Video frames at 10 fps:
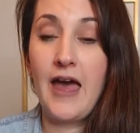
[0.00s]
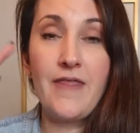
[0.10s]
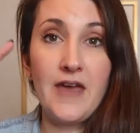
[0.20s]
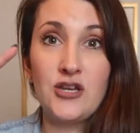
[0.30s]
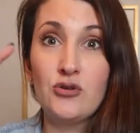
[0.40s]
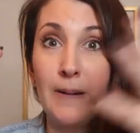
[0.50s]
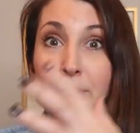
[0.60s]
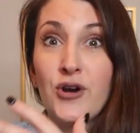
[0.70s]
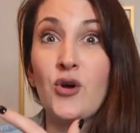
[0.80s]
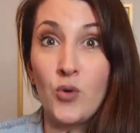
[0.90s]
And then you can
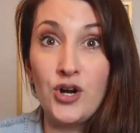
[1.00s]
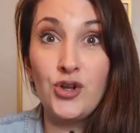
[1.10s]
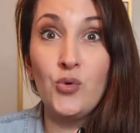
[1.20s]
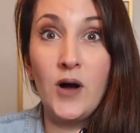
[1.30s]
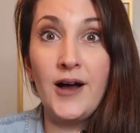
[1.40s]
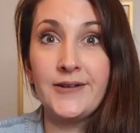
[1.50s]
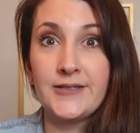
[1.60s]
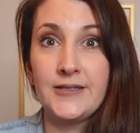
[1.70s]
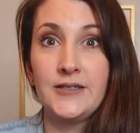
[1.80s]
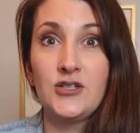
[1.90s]
put it where you
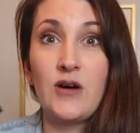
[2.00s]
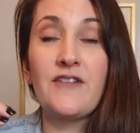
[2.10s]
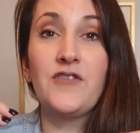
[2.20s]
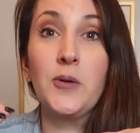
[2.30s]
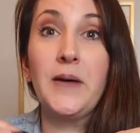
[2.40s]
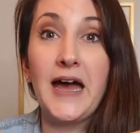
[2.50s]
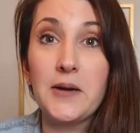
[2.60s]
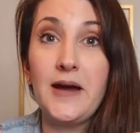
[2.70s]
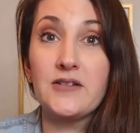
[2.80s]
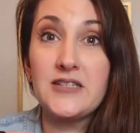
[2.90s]
want. Do I feel
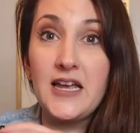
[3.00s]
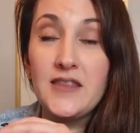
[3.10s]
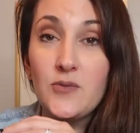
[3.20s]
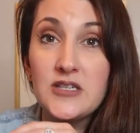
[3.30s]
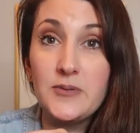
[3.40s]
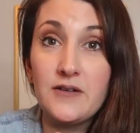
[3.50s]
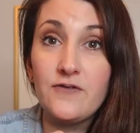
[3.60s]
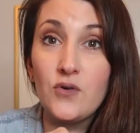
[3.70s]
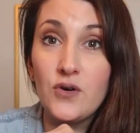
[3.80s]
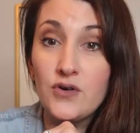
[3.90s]
bad about saying that we spend
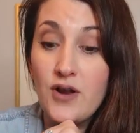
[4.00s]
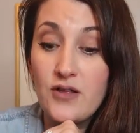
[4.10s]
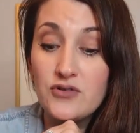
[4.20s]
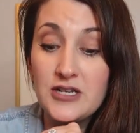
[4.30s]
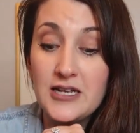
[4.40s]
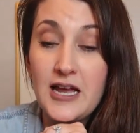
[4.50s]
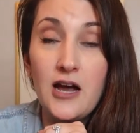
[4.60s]
$400 eating